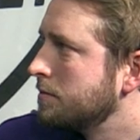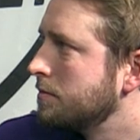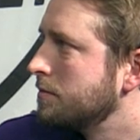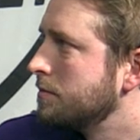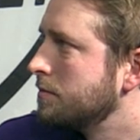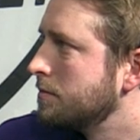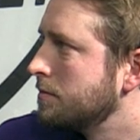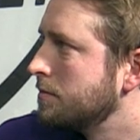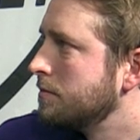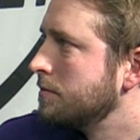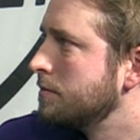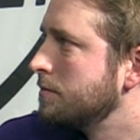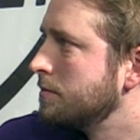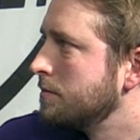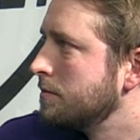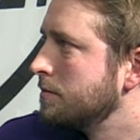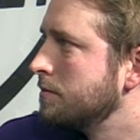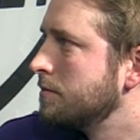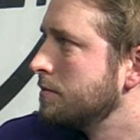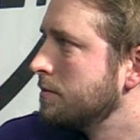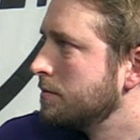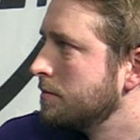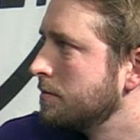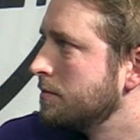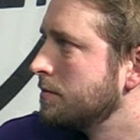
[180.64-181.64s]

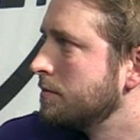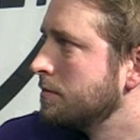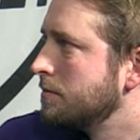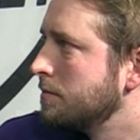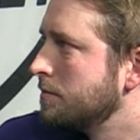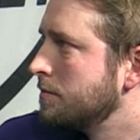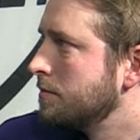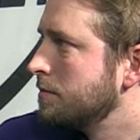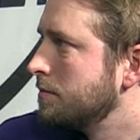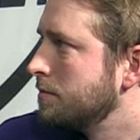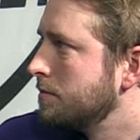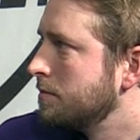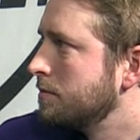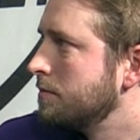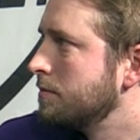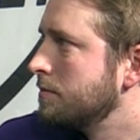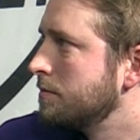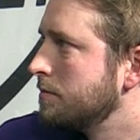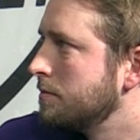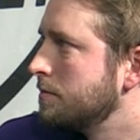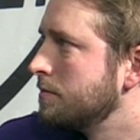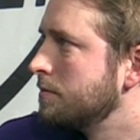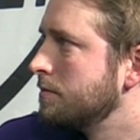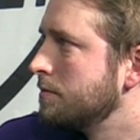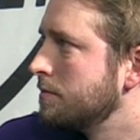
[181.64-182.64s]

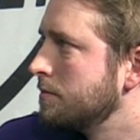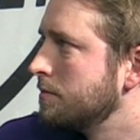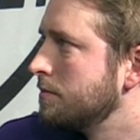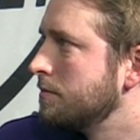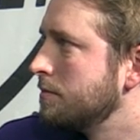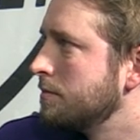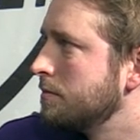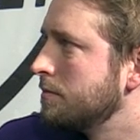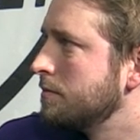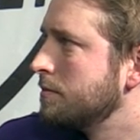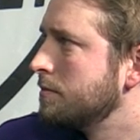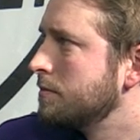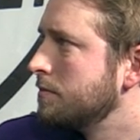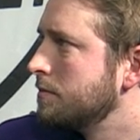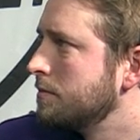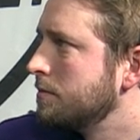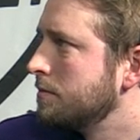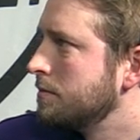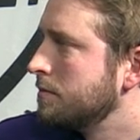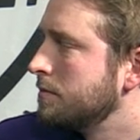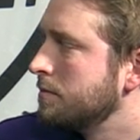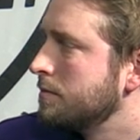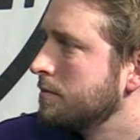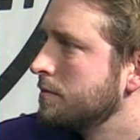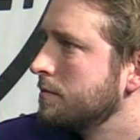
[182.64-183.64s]

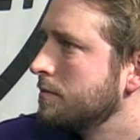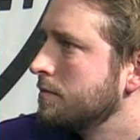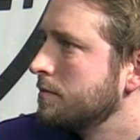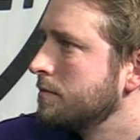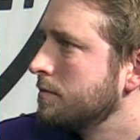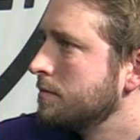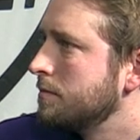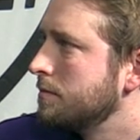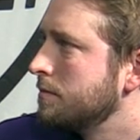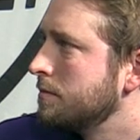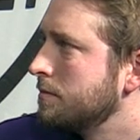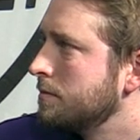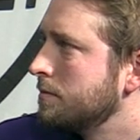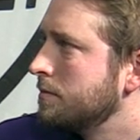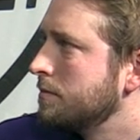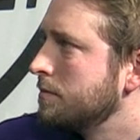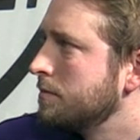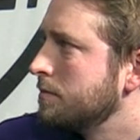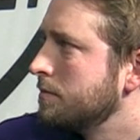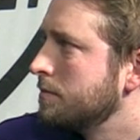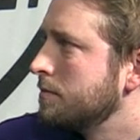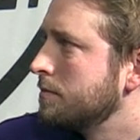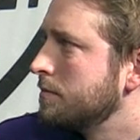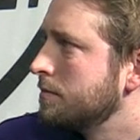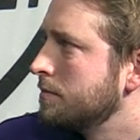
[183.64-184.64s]

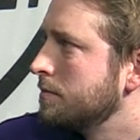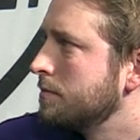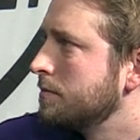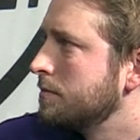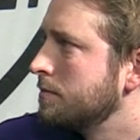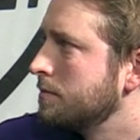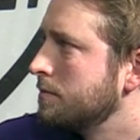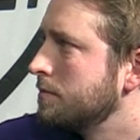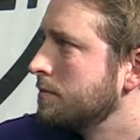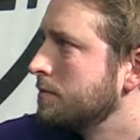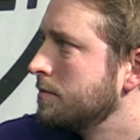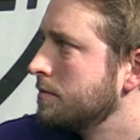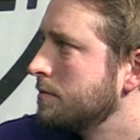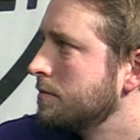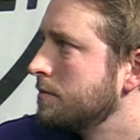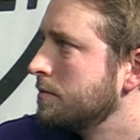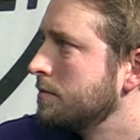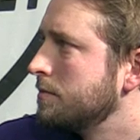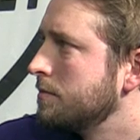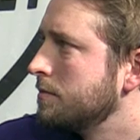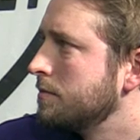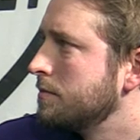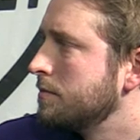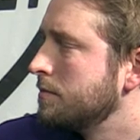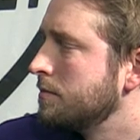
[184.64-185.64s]

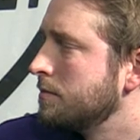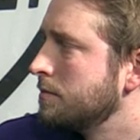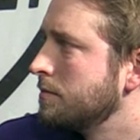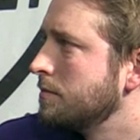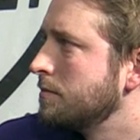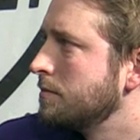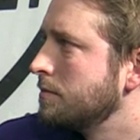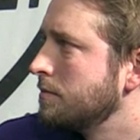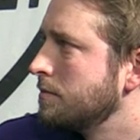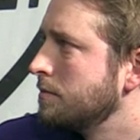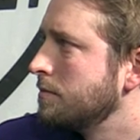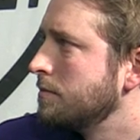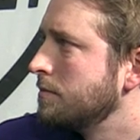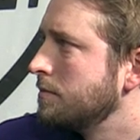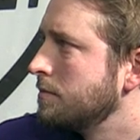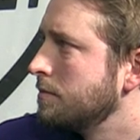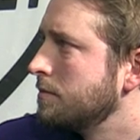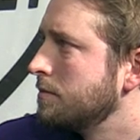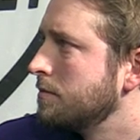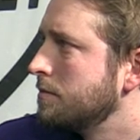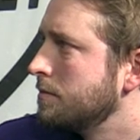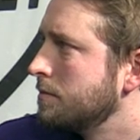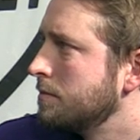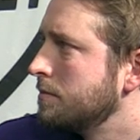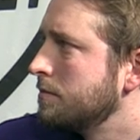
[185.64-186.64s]

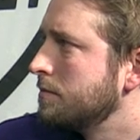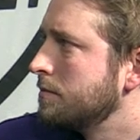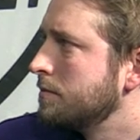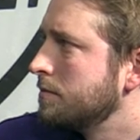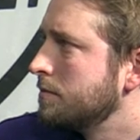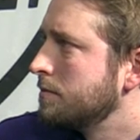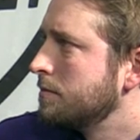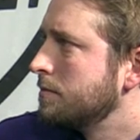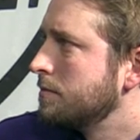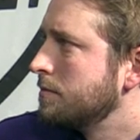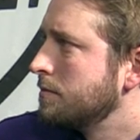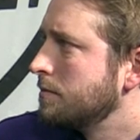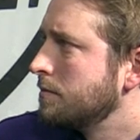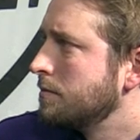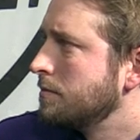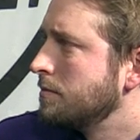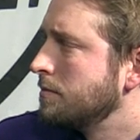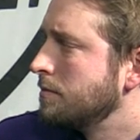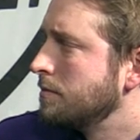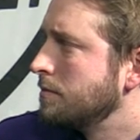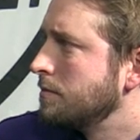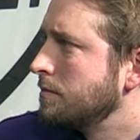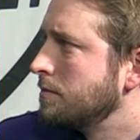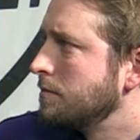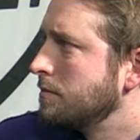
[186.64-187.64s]

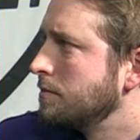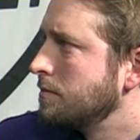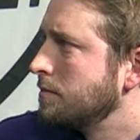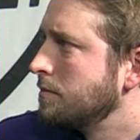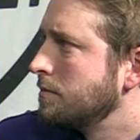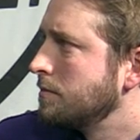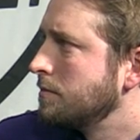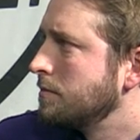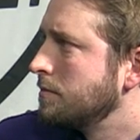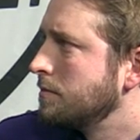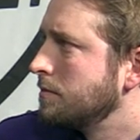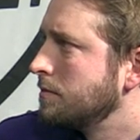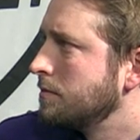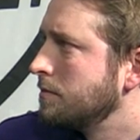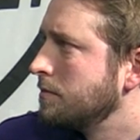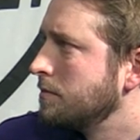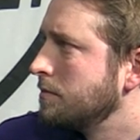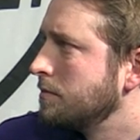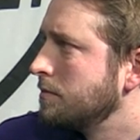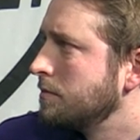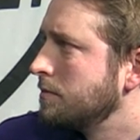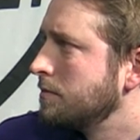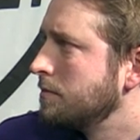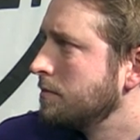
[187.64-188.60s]
No words are spoken by the person on screen.